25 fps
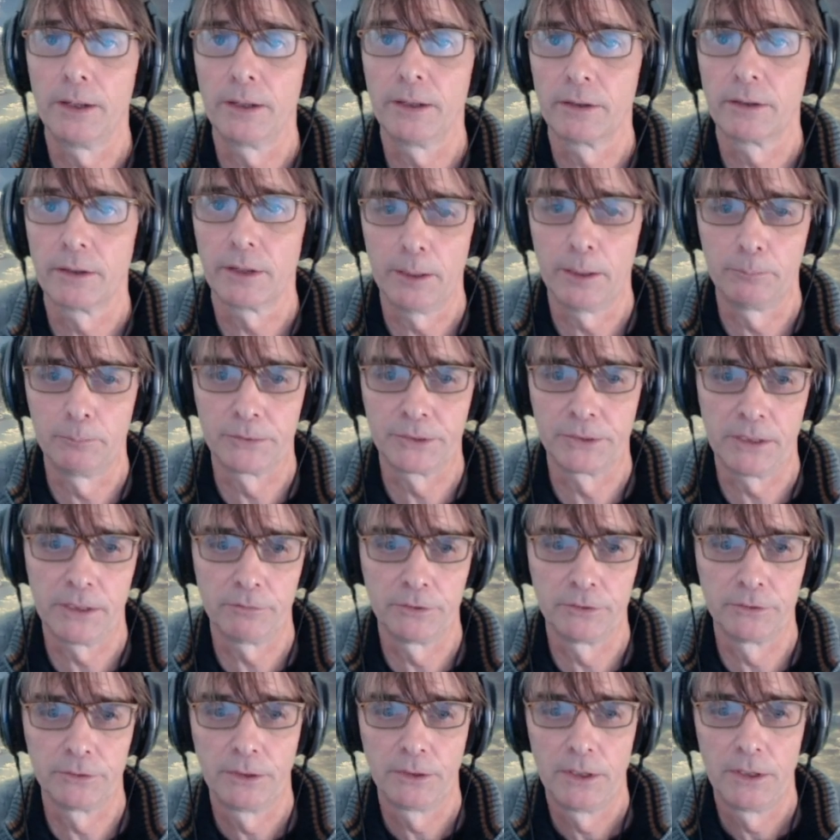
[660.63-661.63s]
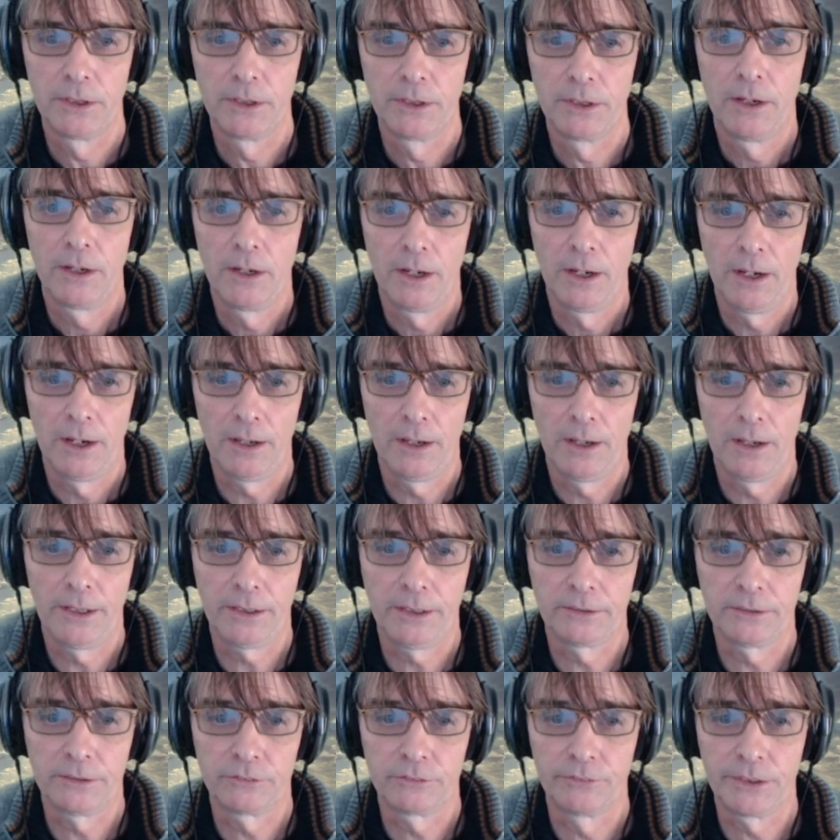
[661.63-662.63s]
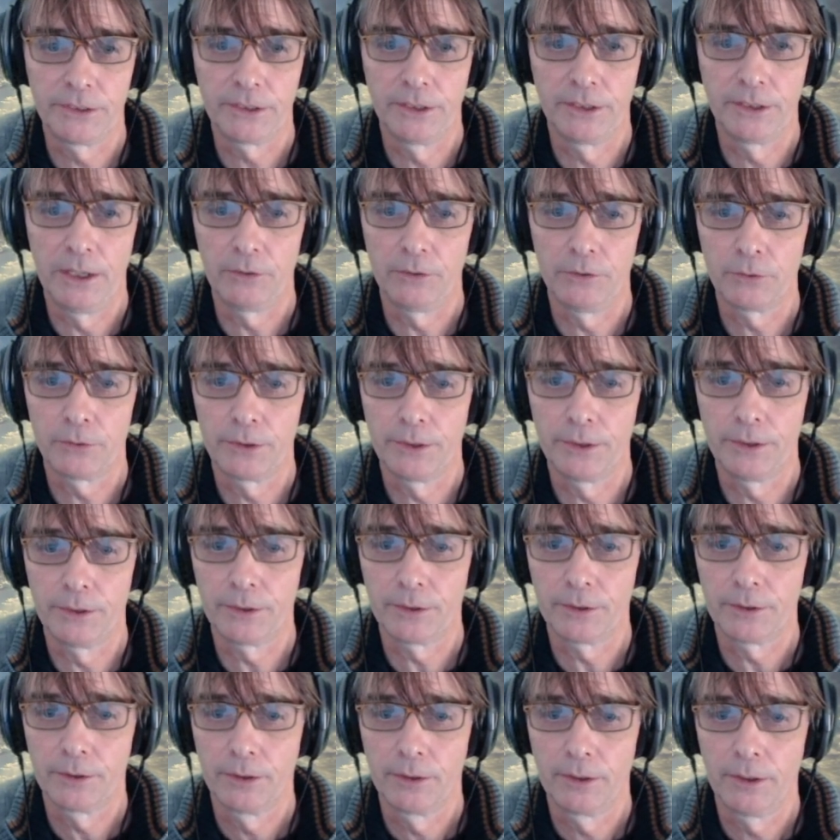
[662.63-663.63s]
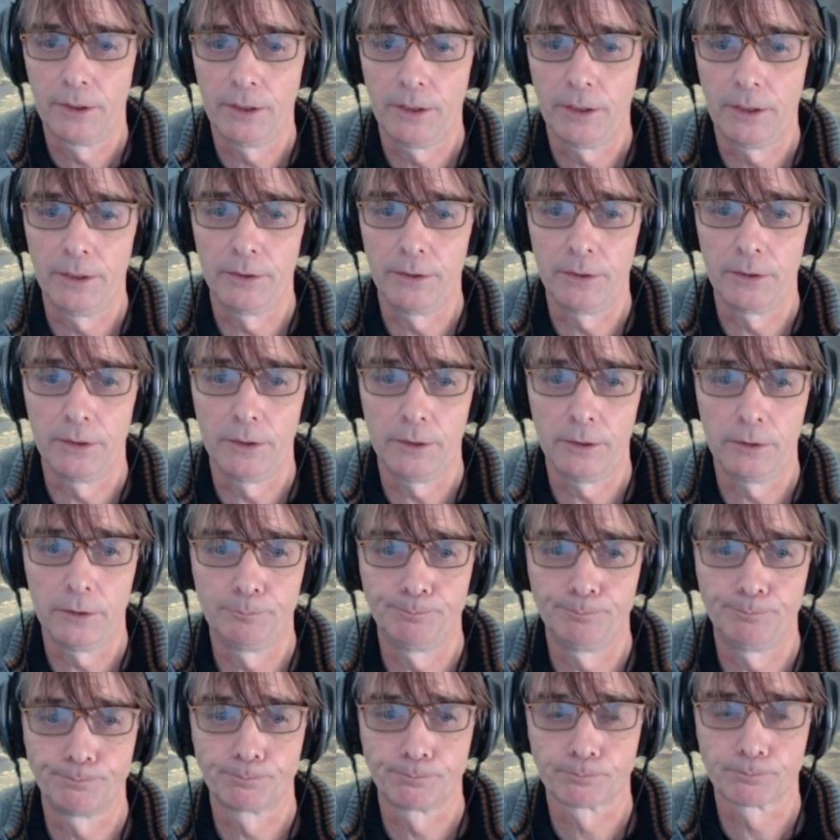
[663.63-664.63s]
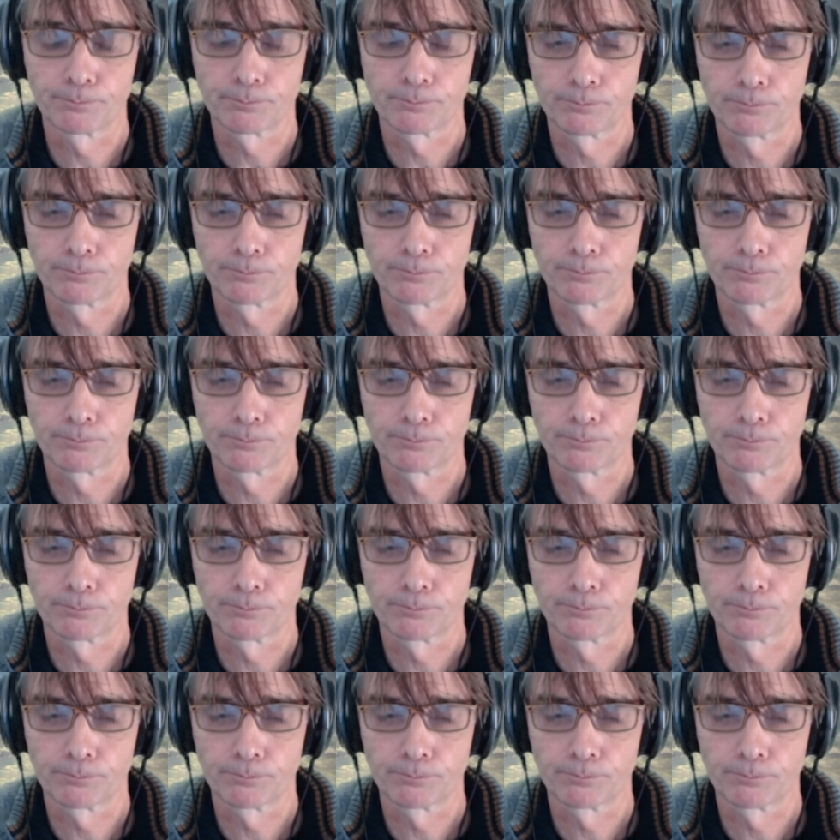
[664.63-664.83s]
and M7, and that is written out here in